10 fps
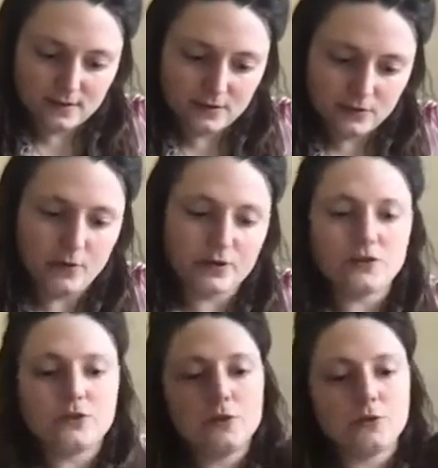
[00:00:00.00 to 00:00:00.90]

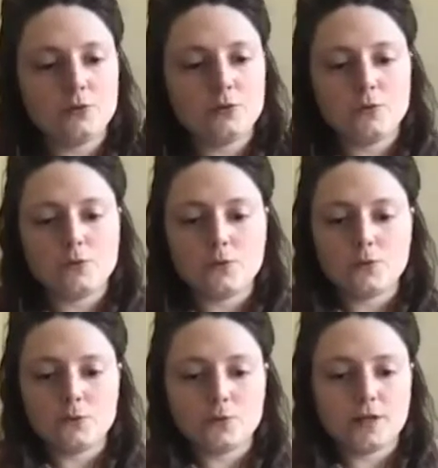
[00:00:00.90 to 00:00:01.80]
Once you
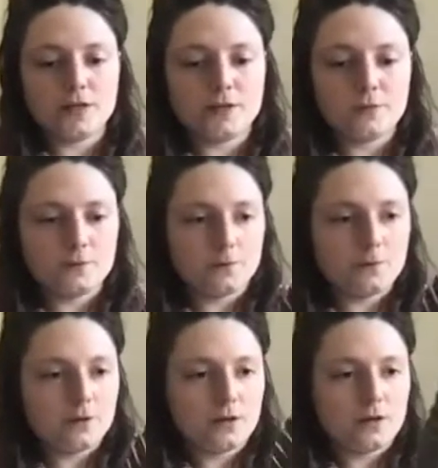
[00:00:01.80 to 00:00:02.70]
kind of
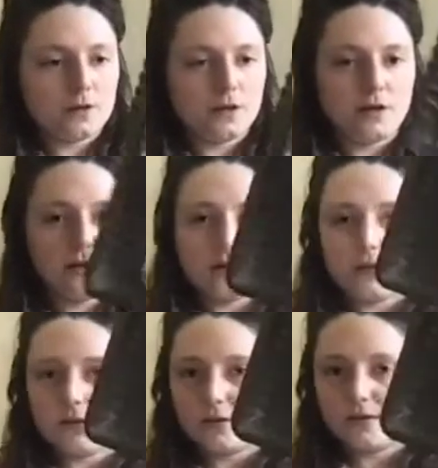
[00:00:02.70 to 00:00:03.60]
cut
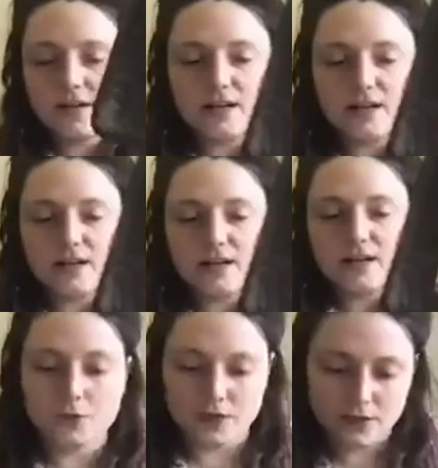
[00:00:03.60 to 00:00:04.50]
the size you
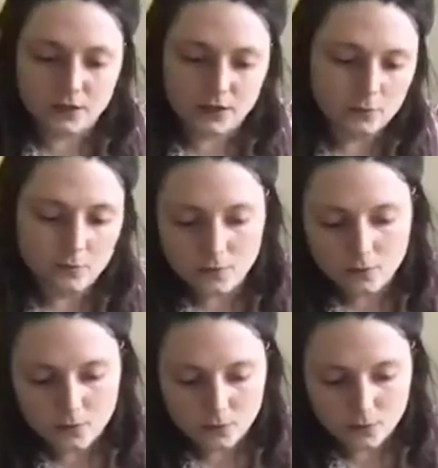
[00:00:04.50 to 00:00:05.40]
think
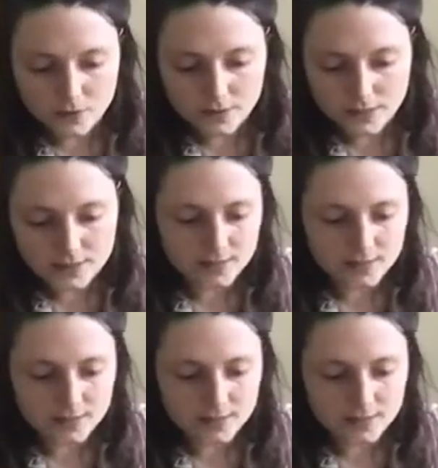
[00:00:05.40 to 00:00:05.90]
you need,